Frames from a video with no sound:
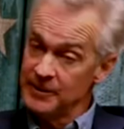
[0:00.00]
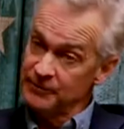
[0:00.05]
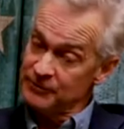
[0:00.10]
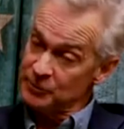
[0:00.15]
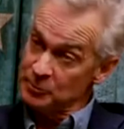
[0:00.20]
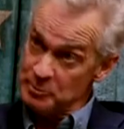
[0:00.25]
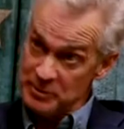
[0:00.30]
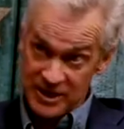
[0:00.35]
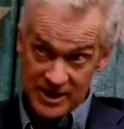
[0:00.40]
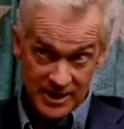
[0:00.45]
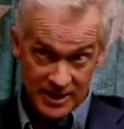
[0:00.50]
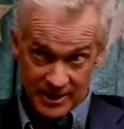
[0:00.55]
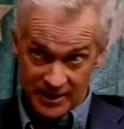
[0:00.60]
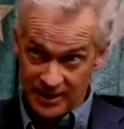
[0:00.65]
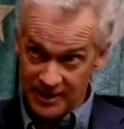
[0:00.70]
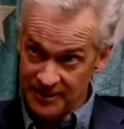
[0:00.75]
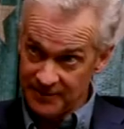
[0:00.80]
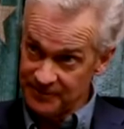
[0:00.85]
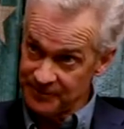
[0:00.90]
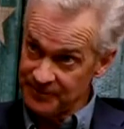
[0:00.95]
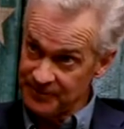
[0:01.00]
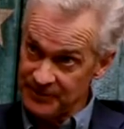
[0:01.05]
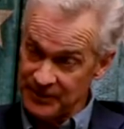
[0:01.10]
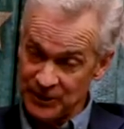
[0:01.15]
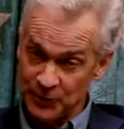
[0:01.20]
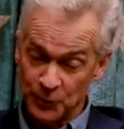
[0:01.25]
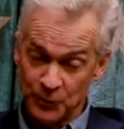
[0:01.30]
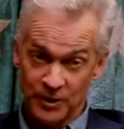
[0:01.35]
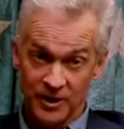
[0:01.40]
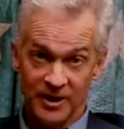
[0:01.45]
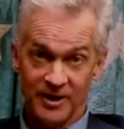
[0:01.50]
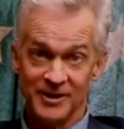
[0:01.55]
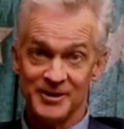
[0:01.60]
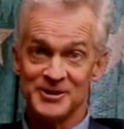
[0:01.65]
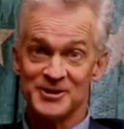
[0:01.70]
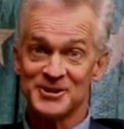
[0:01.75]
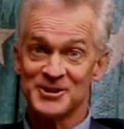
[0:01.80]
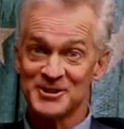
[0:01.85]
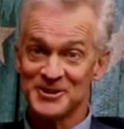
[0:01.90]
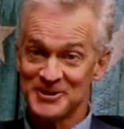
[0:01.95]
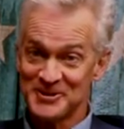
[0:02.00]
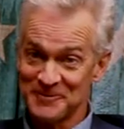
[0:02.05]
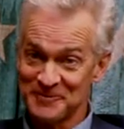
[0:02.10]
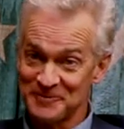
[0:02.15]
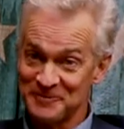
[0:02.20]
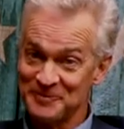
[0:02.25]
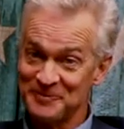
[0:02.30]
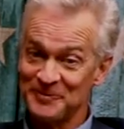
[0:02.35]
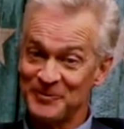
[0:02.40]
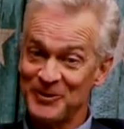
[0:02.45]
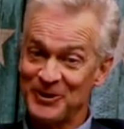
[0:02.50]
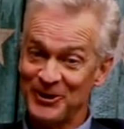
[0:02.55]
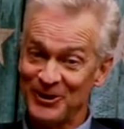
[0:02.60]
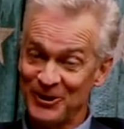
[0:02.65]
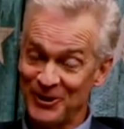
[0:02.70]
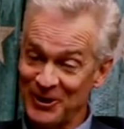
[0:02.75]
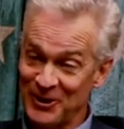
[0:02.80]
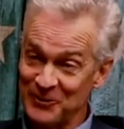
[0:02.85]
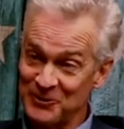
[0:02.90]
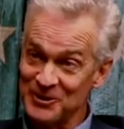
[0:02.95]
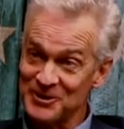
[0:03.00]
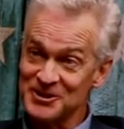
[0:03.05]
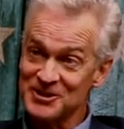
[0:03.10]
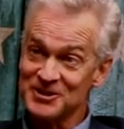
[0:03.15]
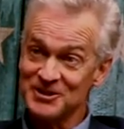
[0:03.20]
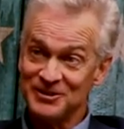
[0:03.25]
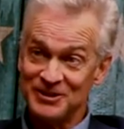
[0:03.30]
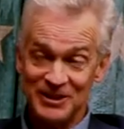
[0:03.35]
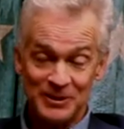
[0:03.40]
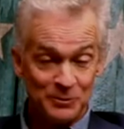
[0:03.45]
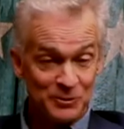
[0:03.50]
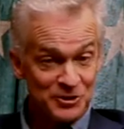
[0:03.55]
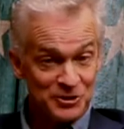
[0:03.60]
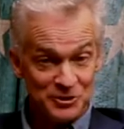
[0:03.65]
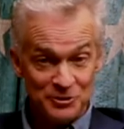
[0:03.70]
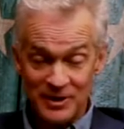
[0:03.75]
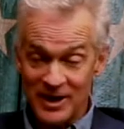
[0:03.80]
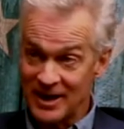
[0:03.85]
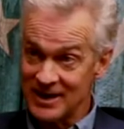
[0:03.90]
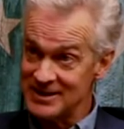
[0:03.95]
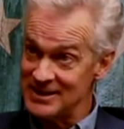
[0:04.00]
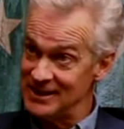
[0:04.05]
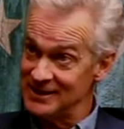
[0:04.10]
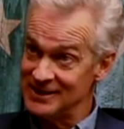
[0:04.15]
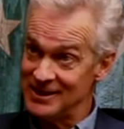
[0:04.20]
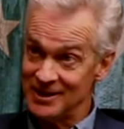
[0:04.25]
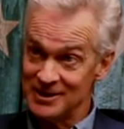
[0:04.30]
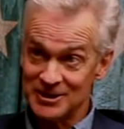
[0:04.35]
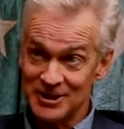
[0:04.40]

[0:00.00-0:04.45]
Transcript: for me, it was, you know, it was it was you got to take that